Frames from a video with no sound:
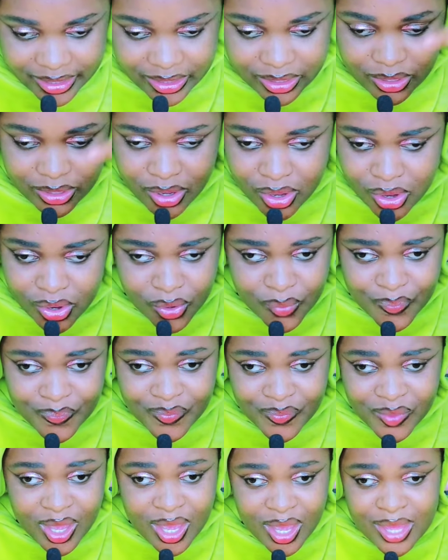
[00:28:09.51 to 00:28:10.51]
So
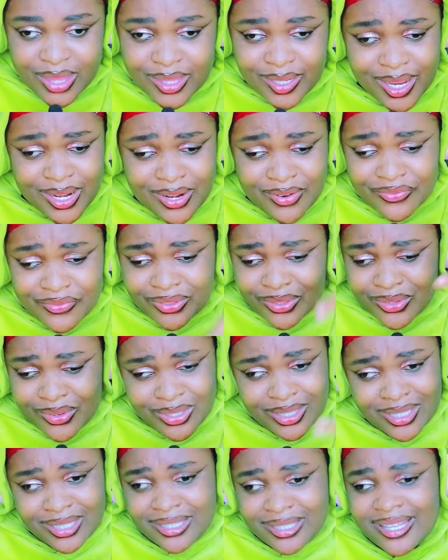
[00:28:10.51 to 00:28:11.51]
they kind of
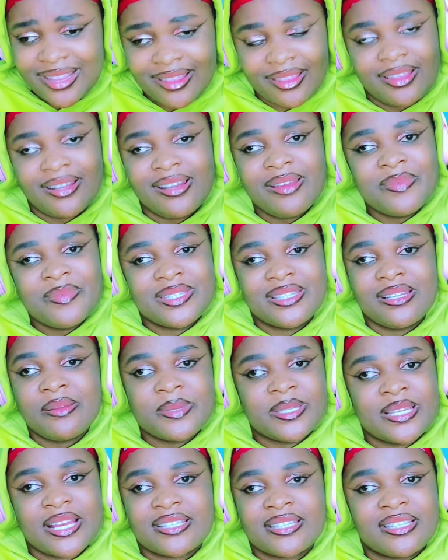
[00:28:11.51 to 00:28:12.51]
used, let me
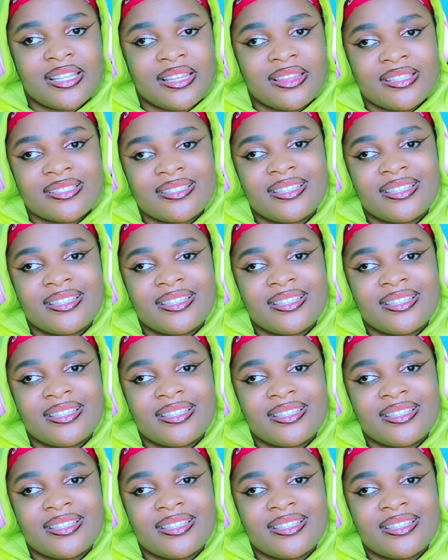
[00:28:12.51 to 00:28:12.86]
just say this,